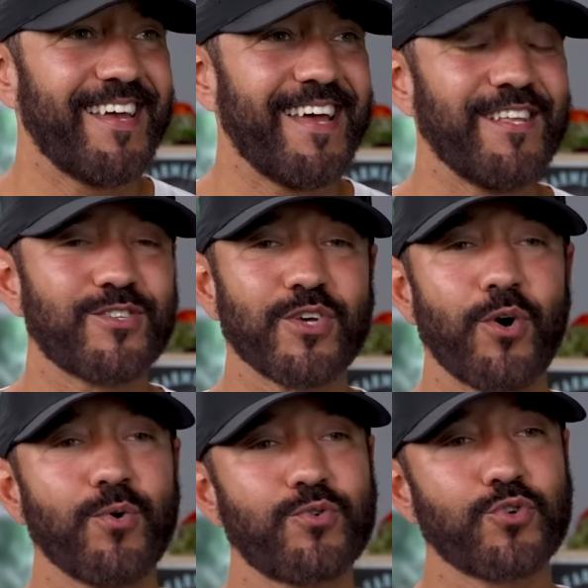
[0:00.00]
And
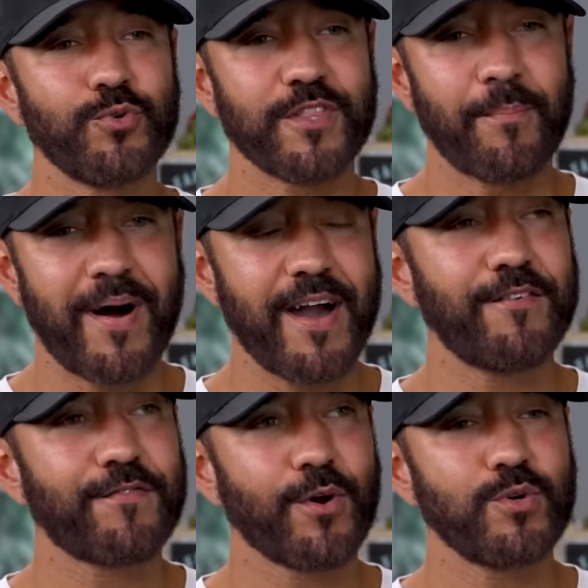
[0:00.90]
so truly the mind
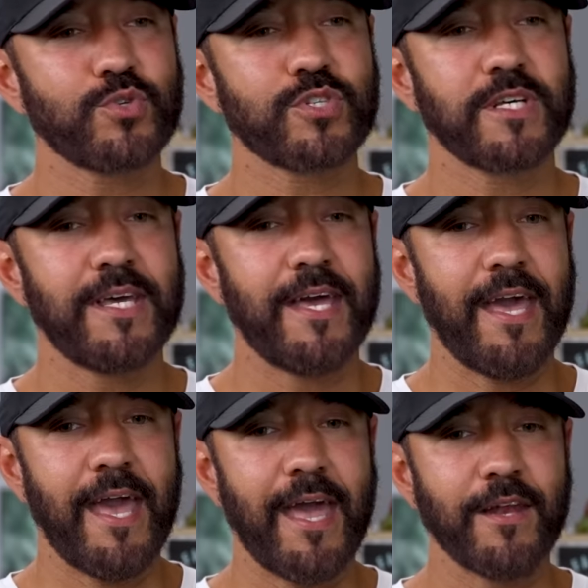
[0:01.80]
first
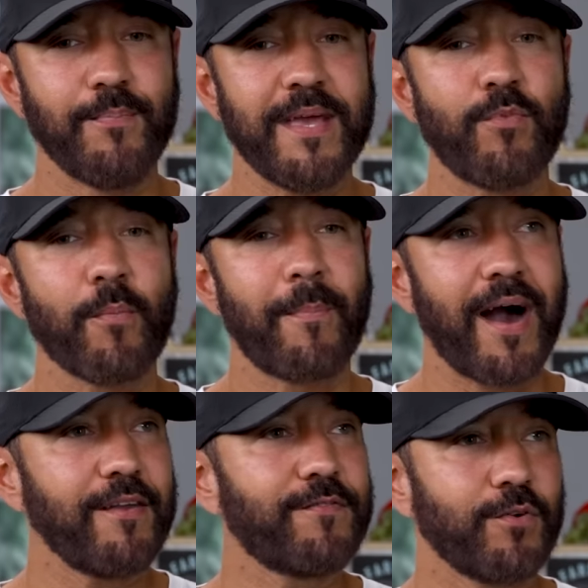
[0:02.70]
and being more
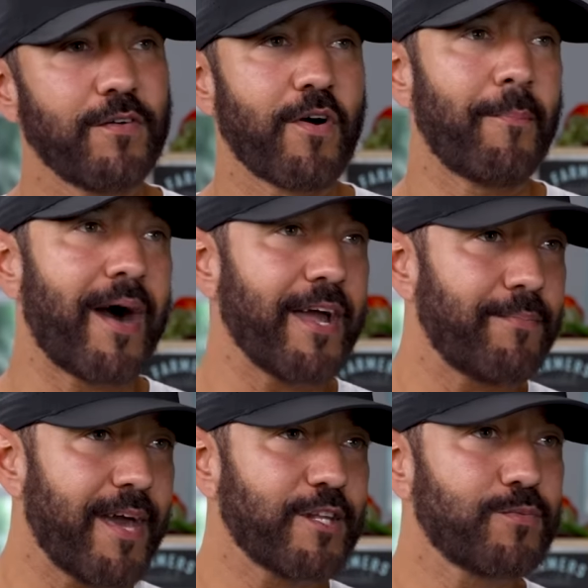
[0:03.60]
mindful of our mind
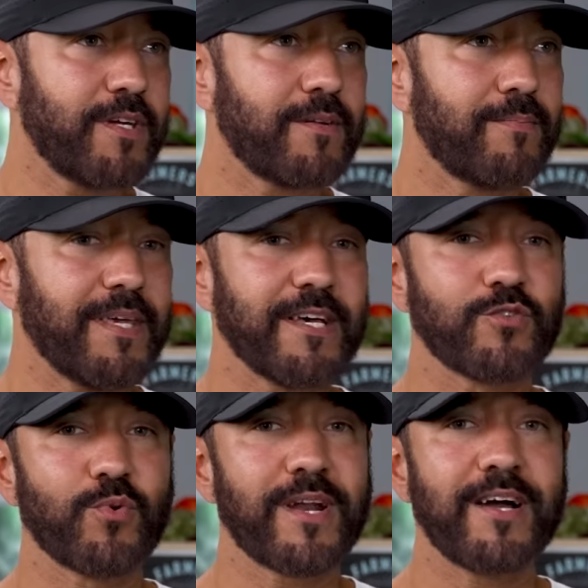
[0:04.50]
management because
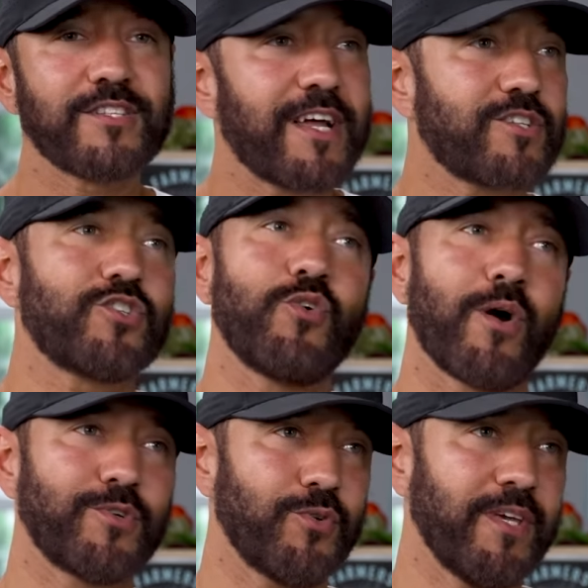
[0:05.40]
we're not it's not just you are
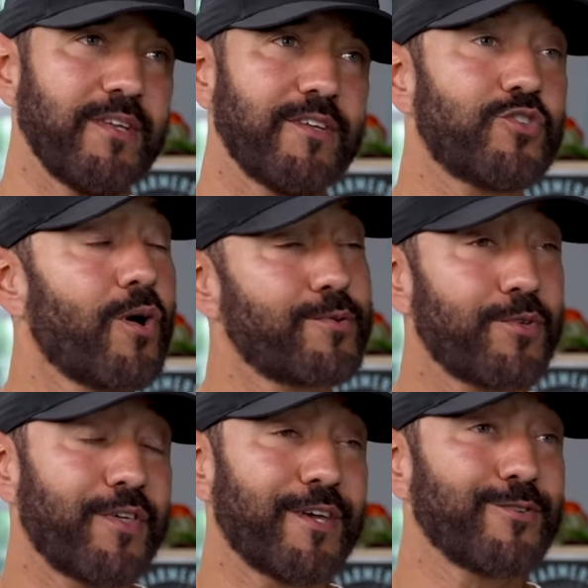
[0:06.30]
what you eat, it's you are what you
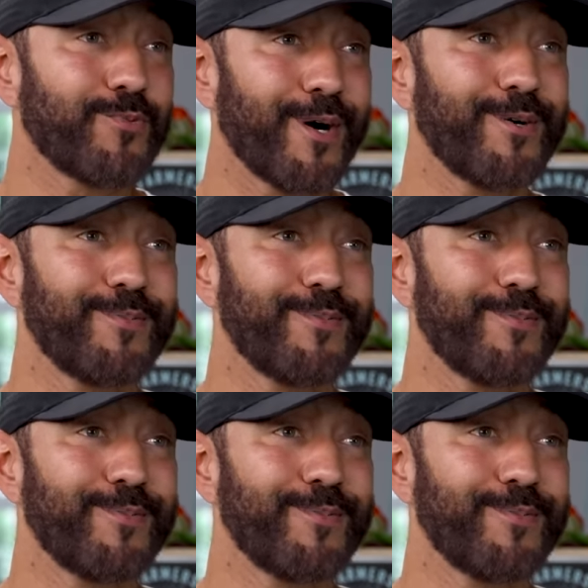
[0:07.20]
think as well.